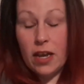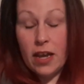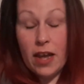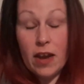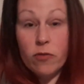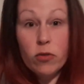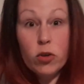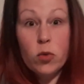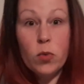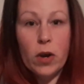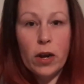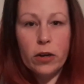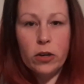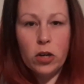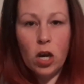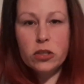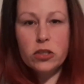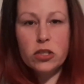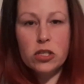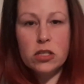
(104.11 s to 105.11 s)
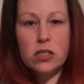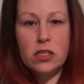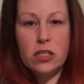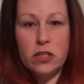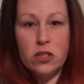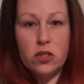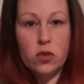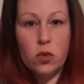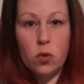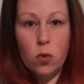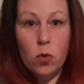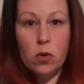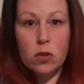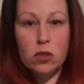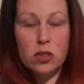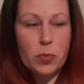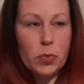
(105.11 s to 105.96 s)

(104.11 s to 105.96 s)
everywhere, not just in schools,